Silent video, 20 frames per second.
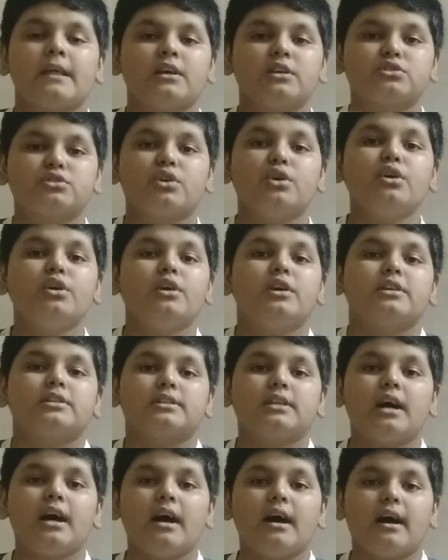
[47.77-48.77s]
So,
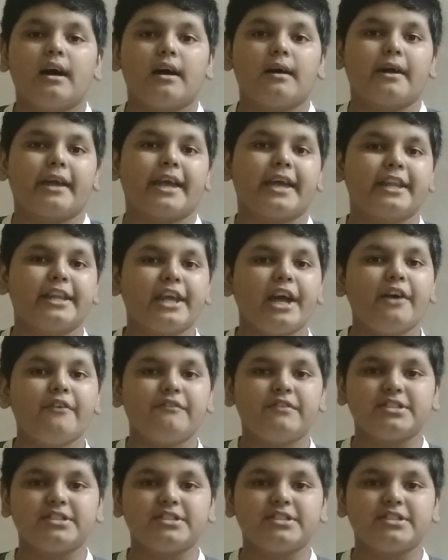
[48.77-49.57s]
the area